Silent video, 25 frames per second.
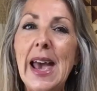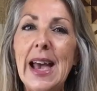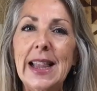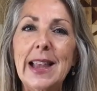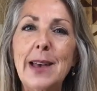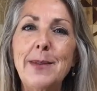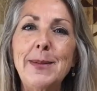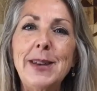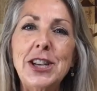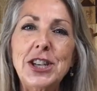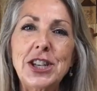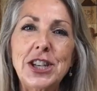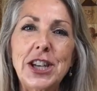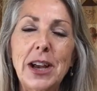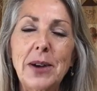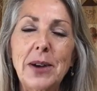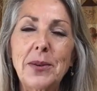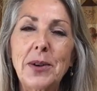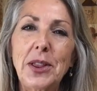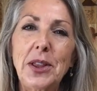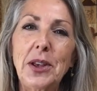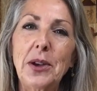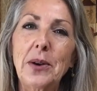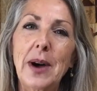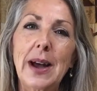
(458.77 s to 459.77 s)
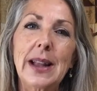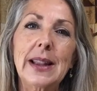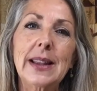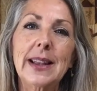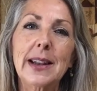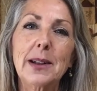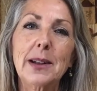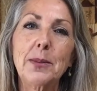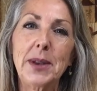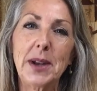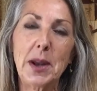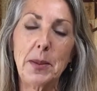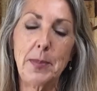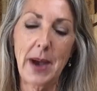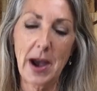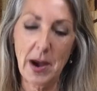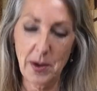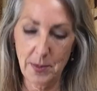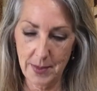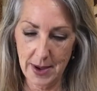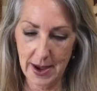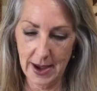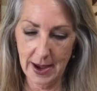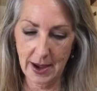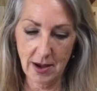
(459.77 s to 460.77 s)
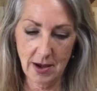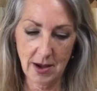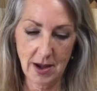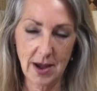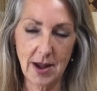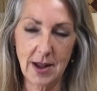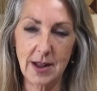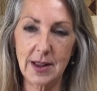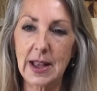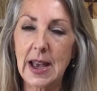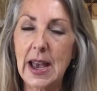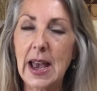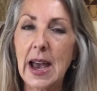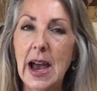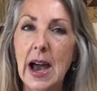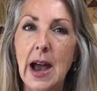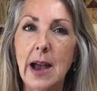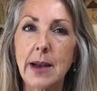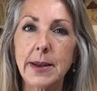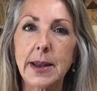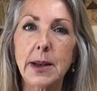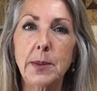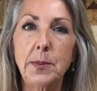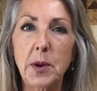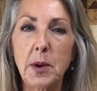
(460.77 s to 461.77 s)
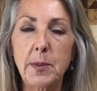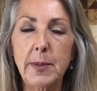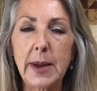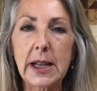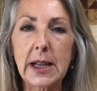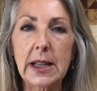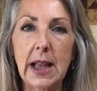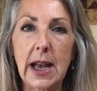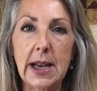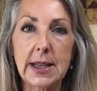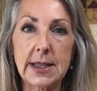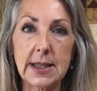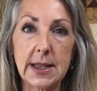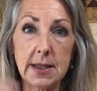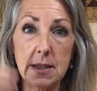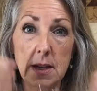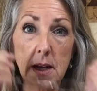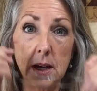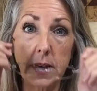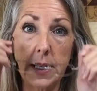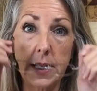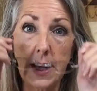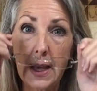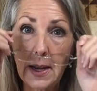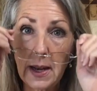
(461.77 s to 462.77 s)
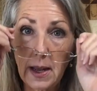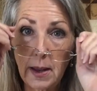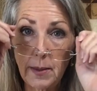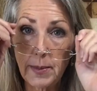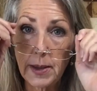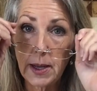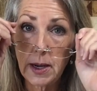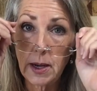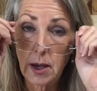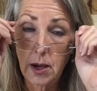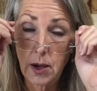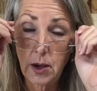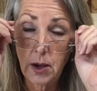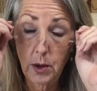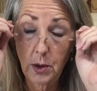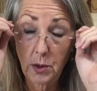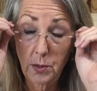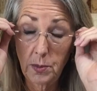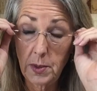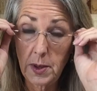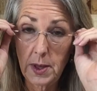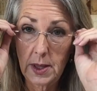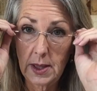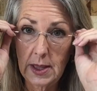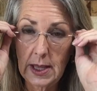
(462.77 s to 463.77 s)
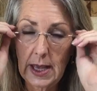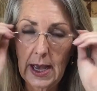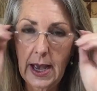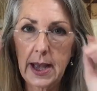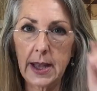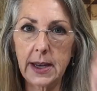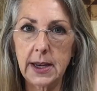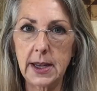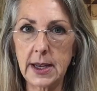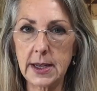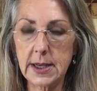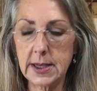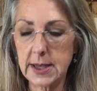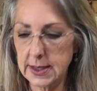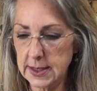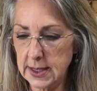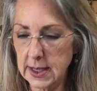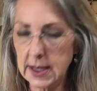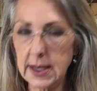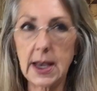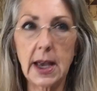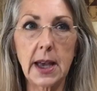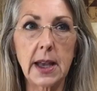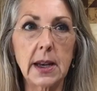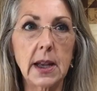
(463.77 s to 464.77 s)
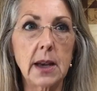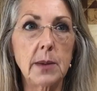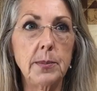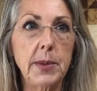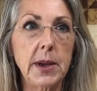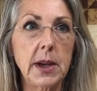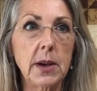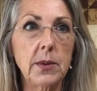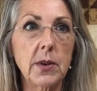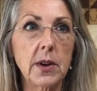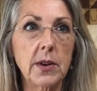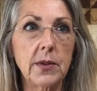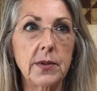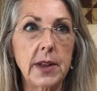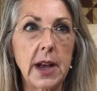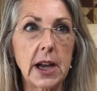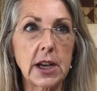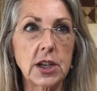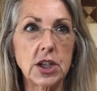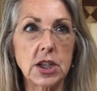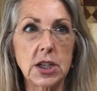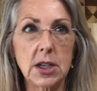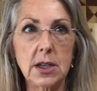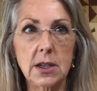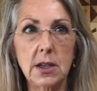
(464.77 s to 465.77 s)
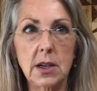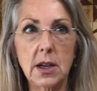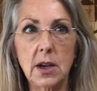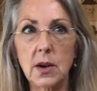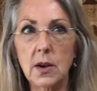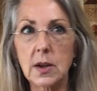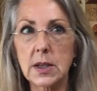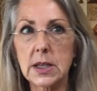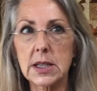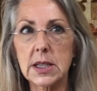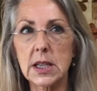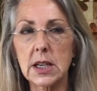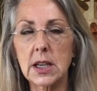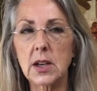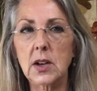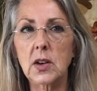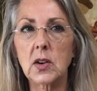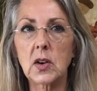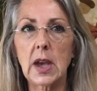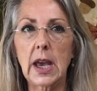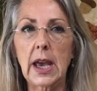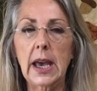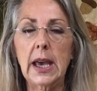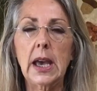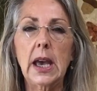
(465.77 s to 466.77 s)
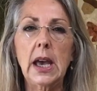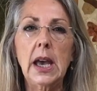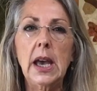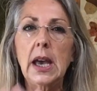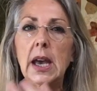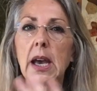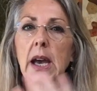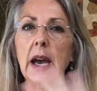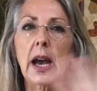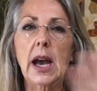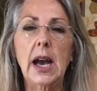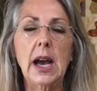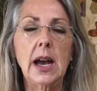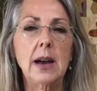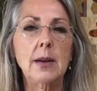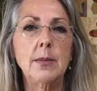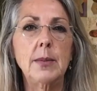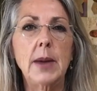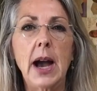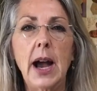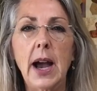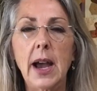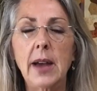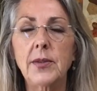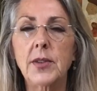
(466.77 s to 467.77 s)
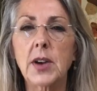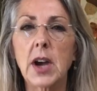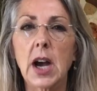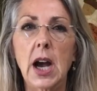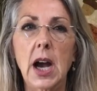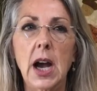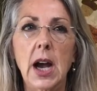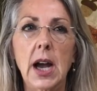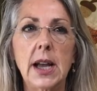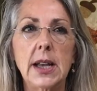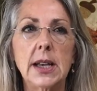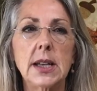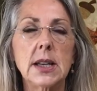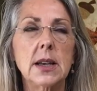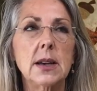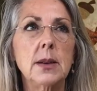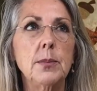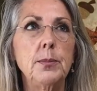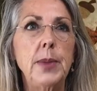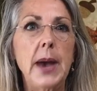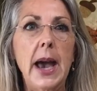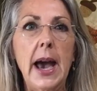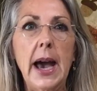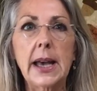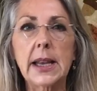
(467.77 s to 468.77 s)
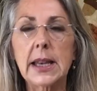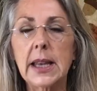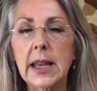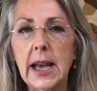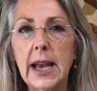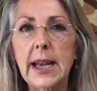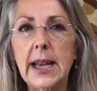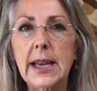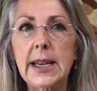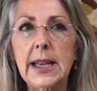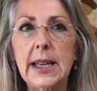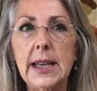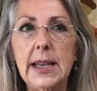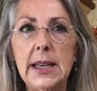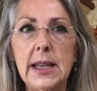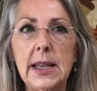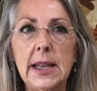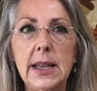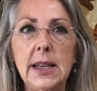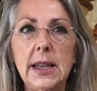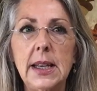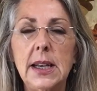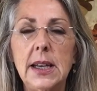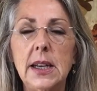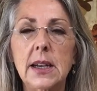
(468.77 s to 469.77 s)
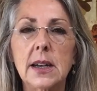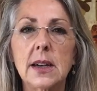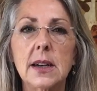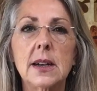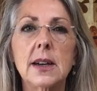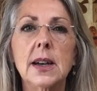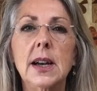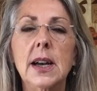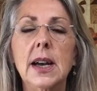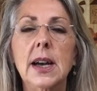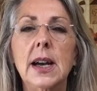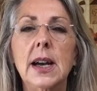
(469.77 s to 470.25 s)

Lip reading: let me share with you a little bit about my haul. I'm going to put my glasses on, and I'm going to hope that it doesn't get a big reflection. No, it's looking okay. I've got bad lighting in here.